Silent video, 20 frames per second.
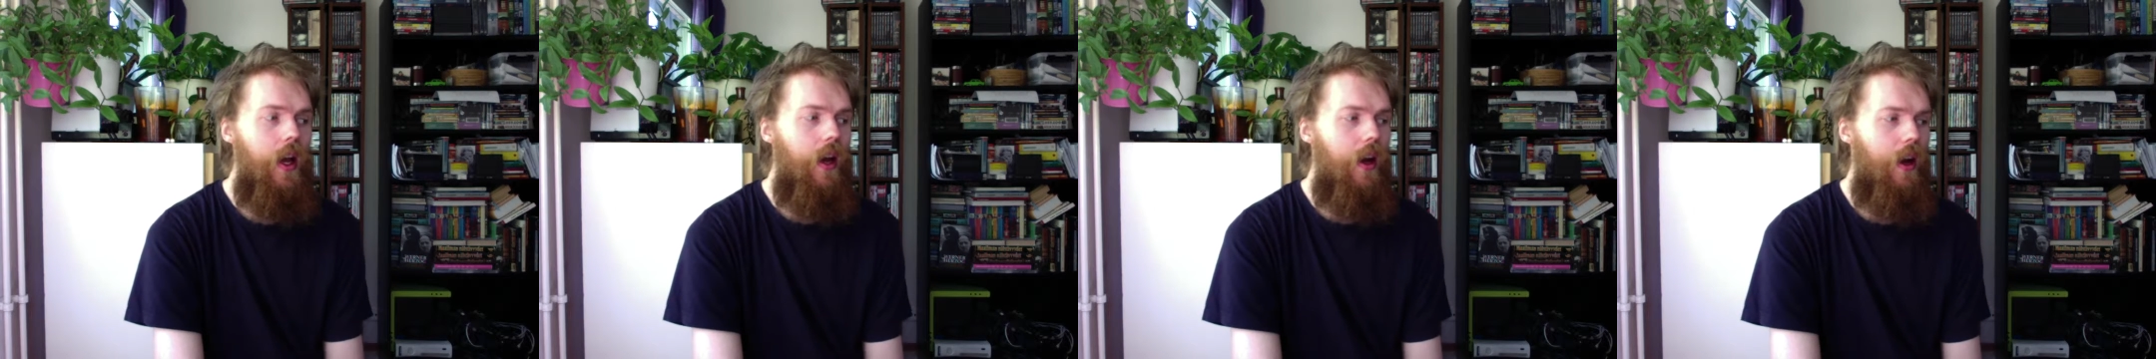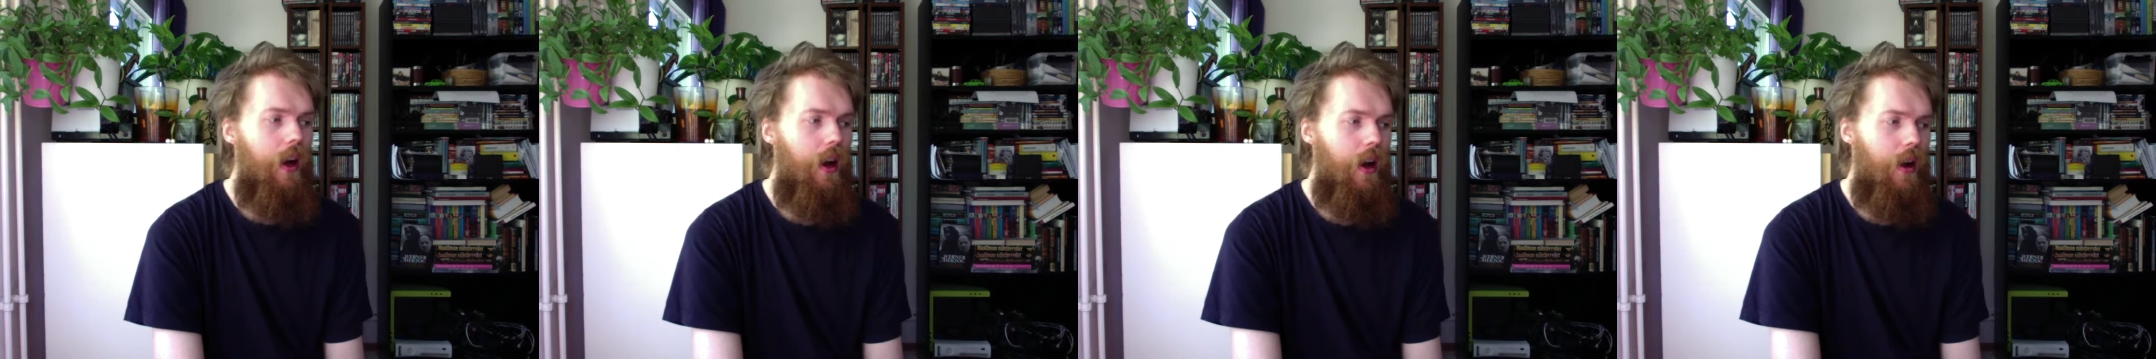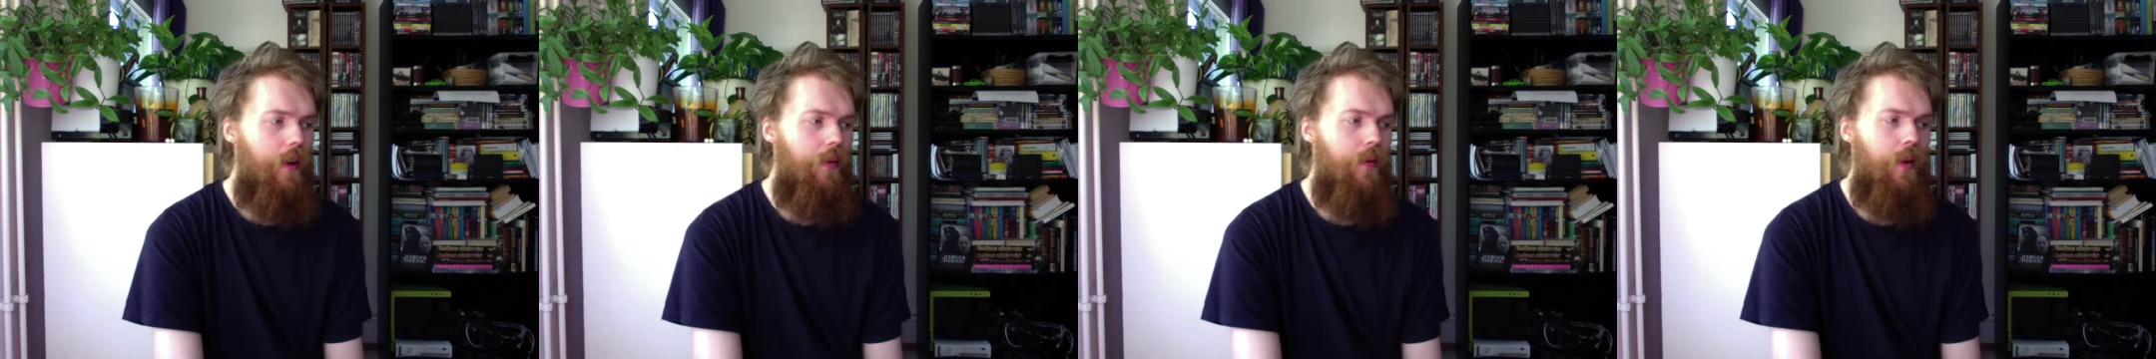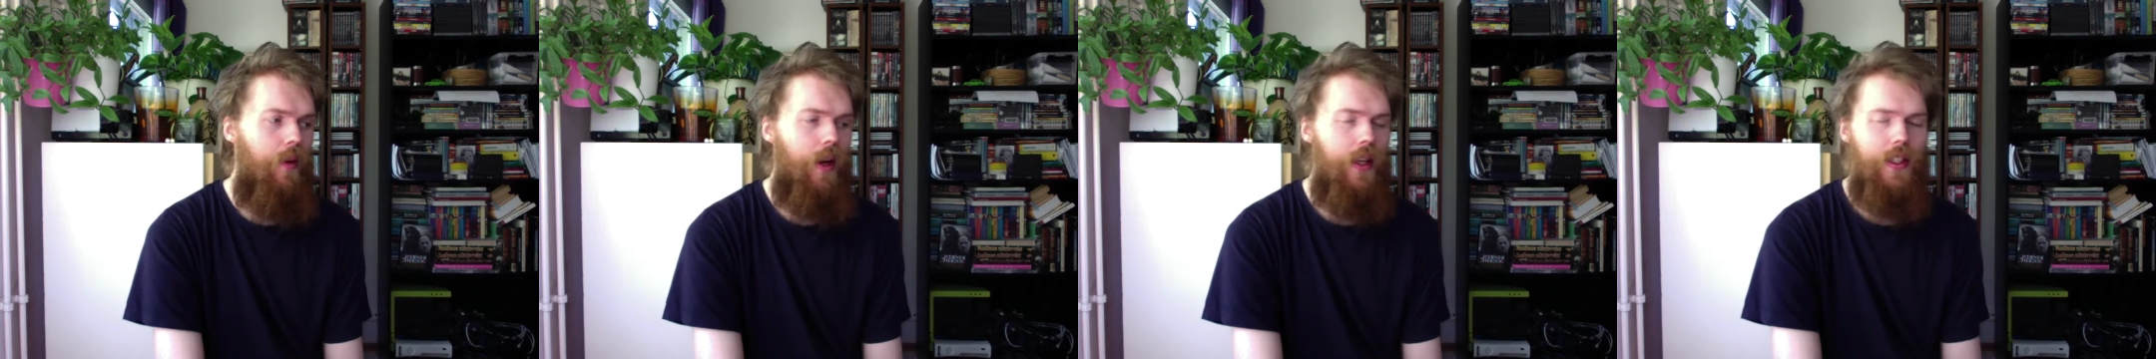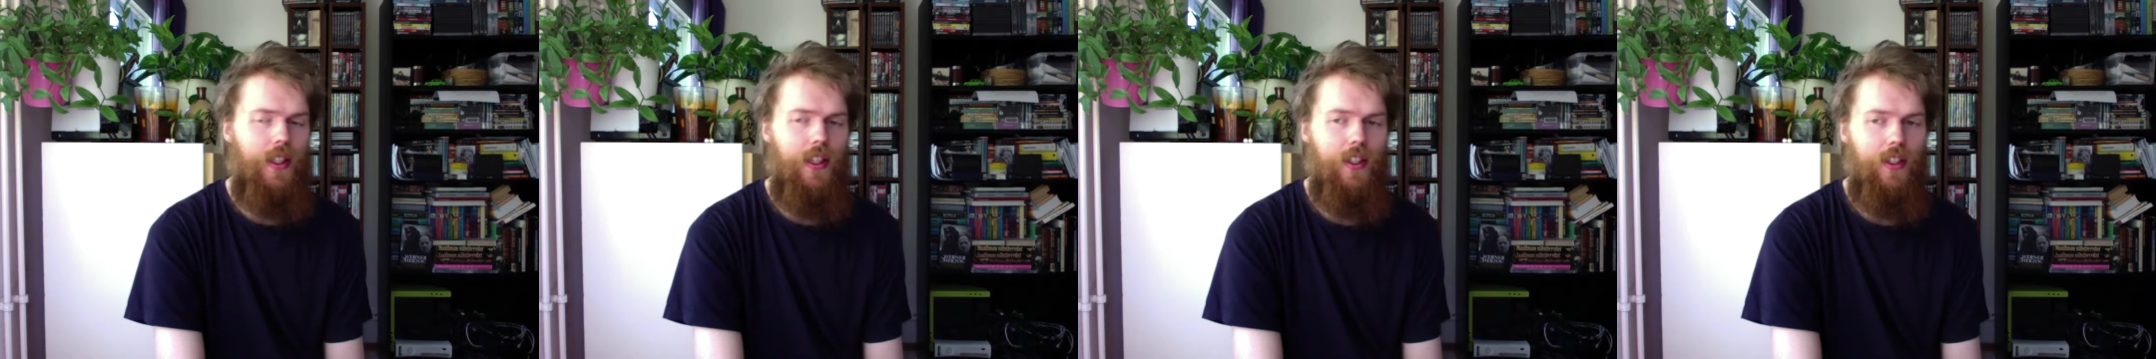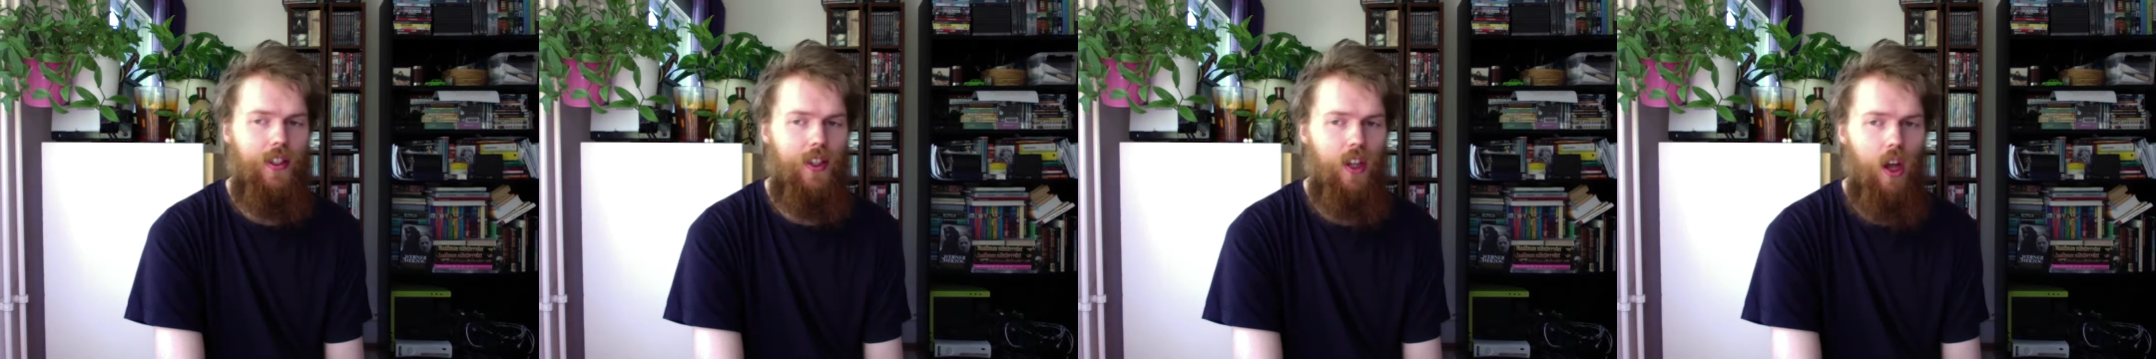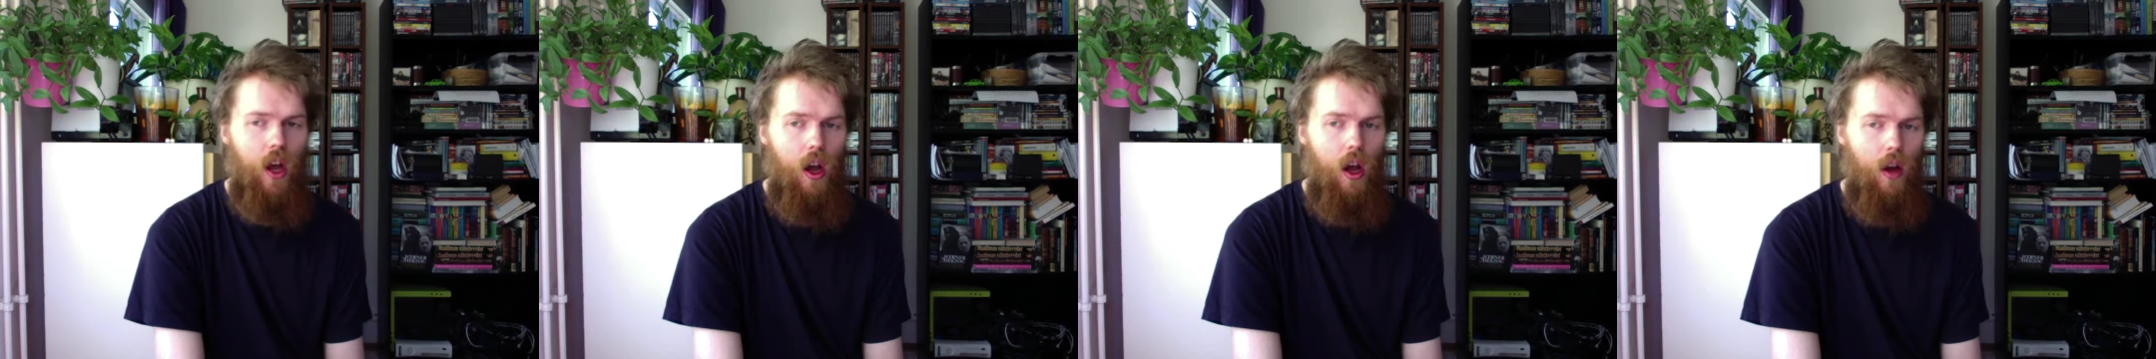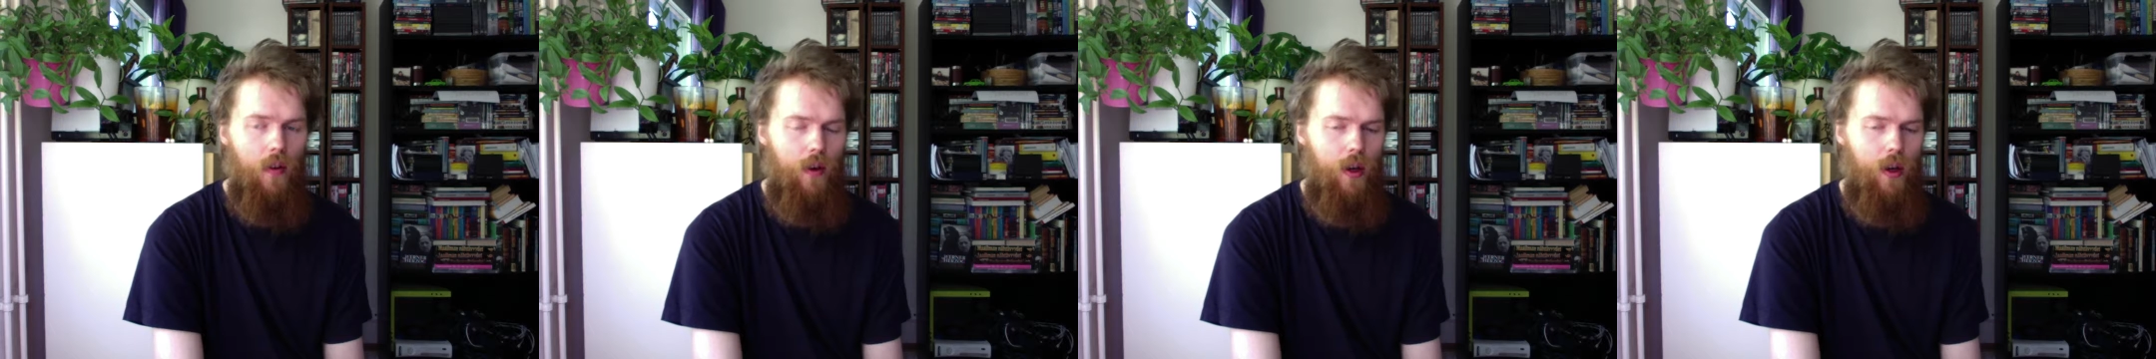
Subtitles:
as the Star